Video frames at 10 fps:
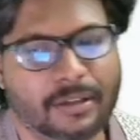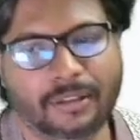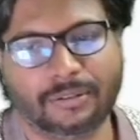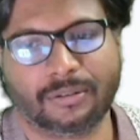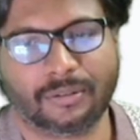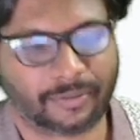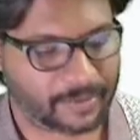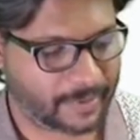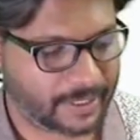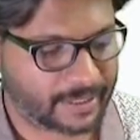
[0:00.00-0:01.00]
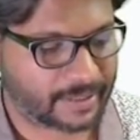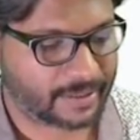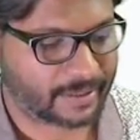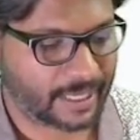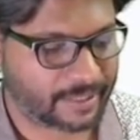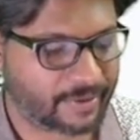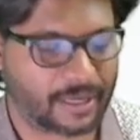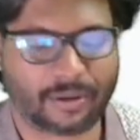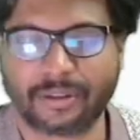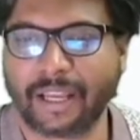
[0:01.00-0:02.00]
So which means as we all
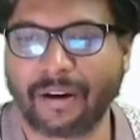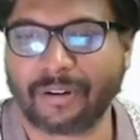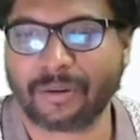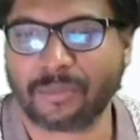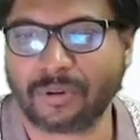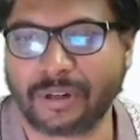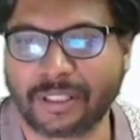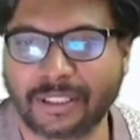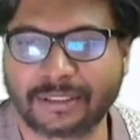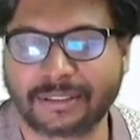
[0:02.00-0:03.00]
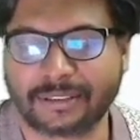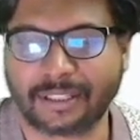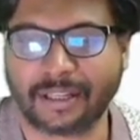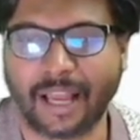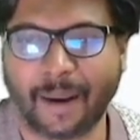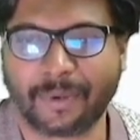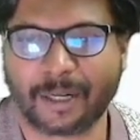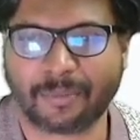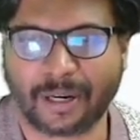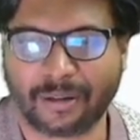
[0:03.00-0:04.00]
know they have removed this
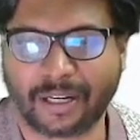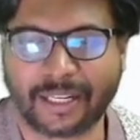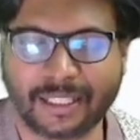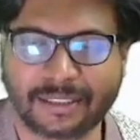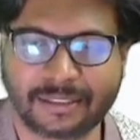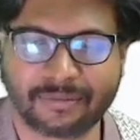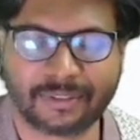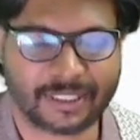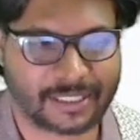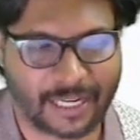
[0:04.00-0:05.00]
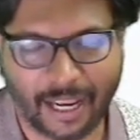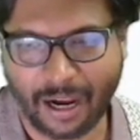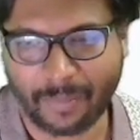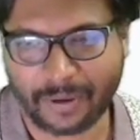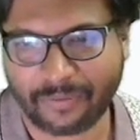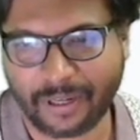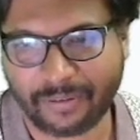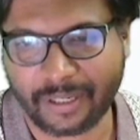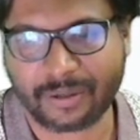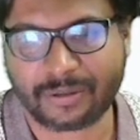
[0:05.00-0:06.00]
app.module.ts, which is like a common file.
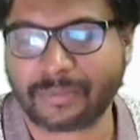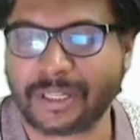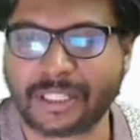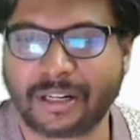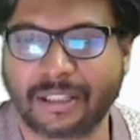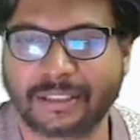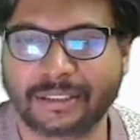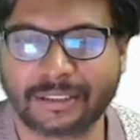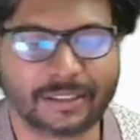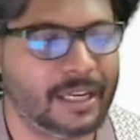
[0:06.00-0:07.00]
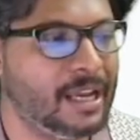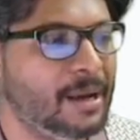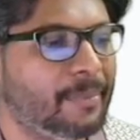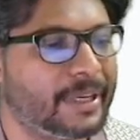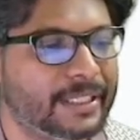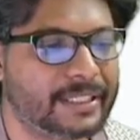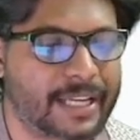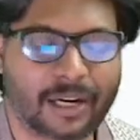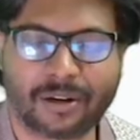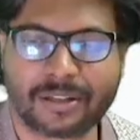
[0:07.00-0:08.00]
We used to mention all these things. But in this
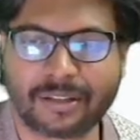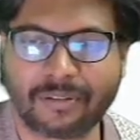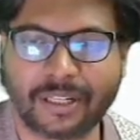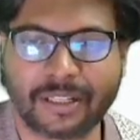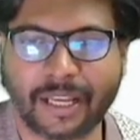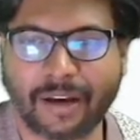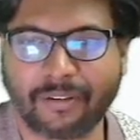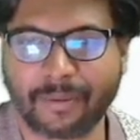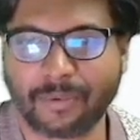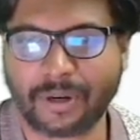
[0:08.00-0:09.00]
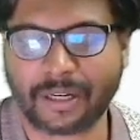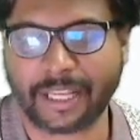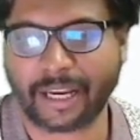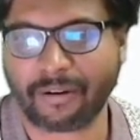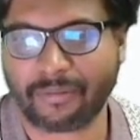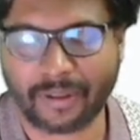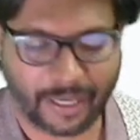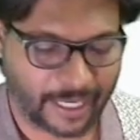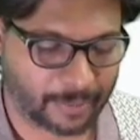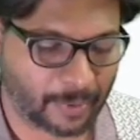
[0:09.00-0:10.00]
Angular 17 they have removed, and they
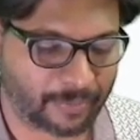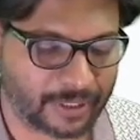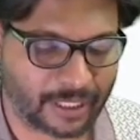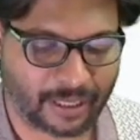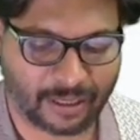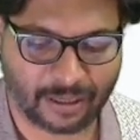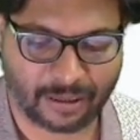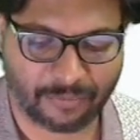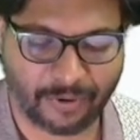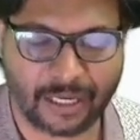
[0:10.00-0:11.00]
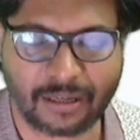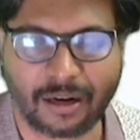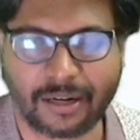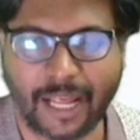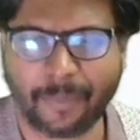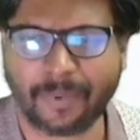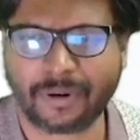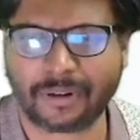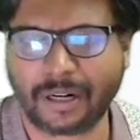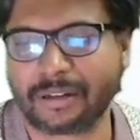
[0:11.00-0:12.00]
came up with a file called
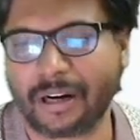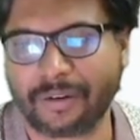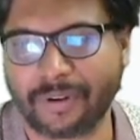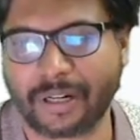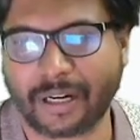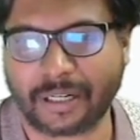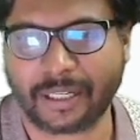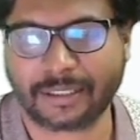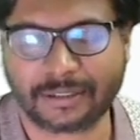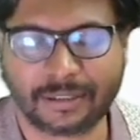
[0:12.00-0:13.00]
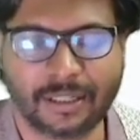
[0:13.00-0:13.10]
app.config.ts.